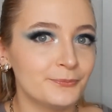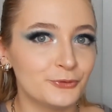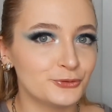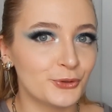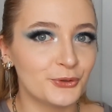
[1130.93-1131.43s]

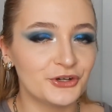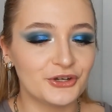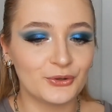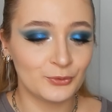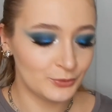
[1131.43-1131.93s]

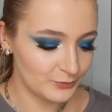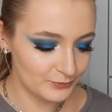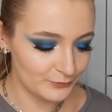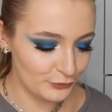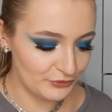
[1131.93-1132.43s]
tutorial,
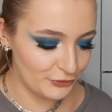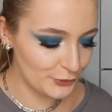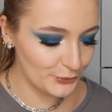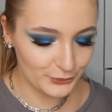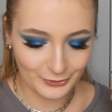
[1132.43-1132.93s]

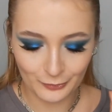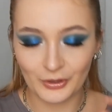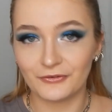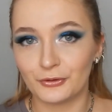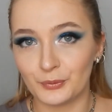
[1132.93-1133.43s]
review,
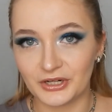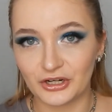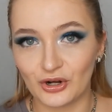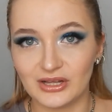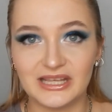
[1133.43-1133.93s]
whatever you
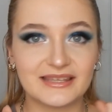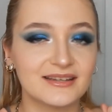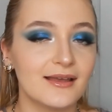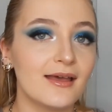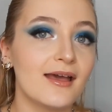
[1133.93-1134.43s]
want to call
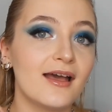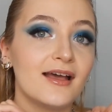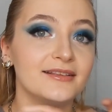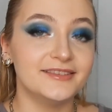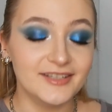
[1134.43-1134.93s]
it,
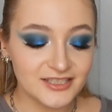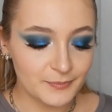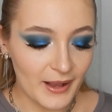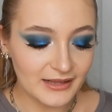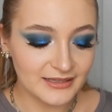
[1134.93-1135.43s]
this
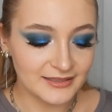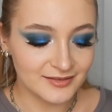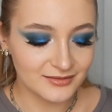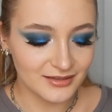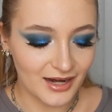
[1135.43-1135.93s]

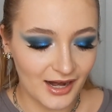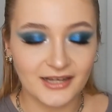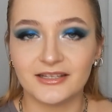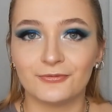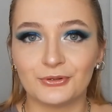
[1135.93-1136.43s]
palette,
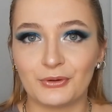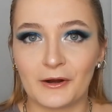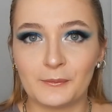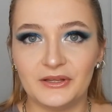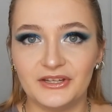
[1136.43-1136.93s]
I definitely
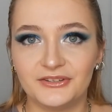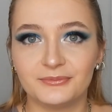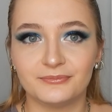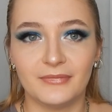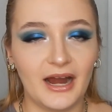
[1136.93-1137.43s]
recommend it.
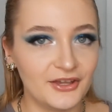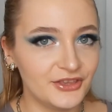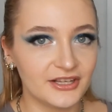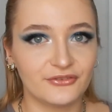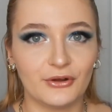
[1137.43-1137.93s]
I
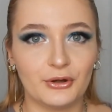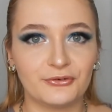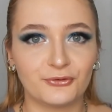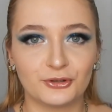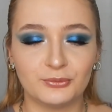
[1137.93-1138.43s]
think it's very
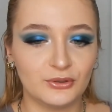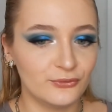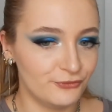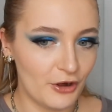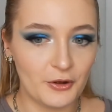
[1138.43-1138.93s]

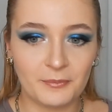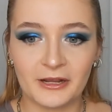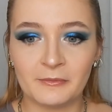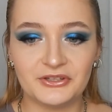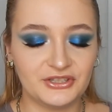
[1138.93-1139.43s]
affordable, very
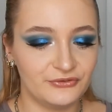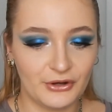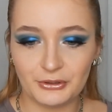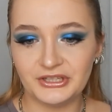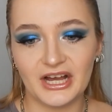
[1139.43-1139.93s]
pigmented,
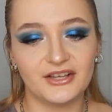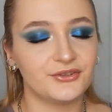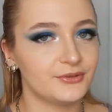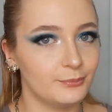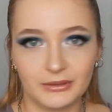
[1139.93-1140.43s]
very
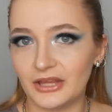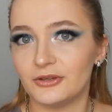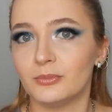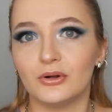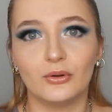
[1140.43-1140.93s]
nice,
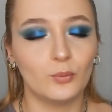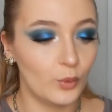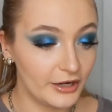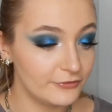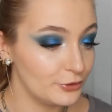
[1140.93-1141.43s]
blendable,
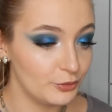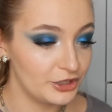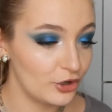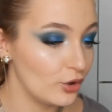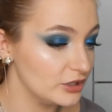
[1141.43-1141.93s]
whatever you
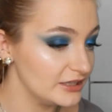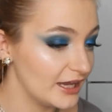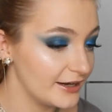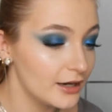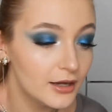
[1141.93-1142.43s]
want to call it. Like,